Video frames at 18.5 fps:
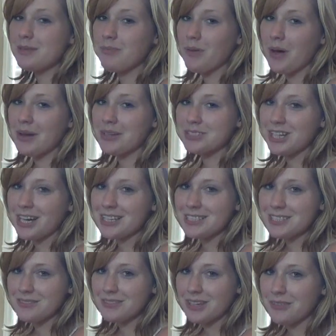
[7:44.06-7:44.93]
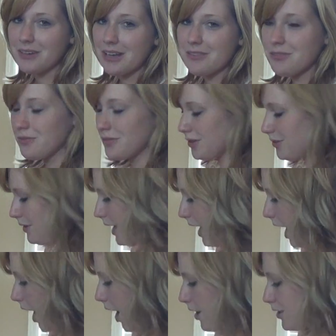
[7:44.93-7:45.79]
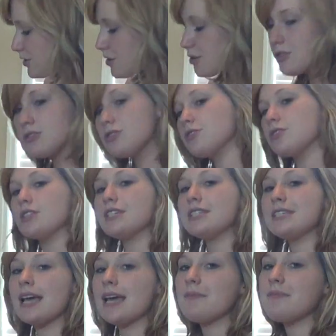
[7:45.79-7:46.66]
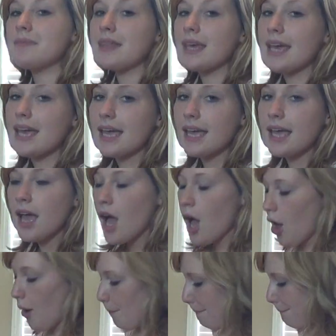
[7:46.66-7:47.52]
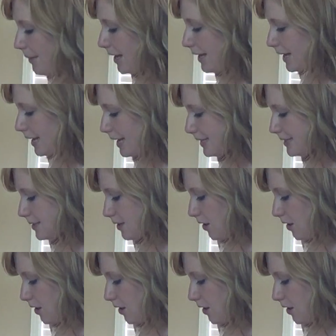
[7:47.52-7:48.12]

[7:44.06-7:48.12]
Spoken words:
the ball tries to run away from you. So you do the same thing, but it's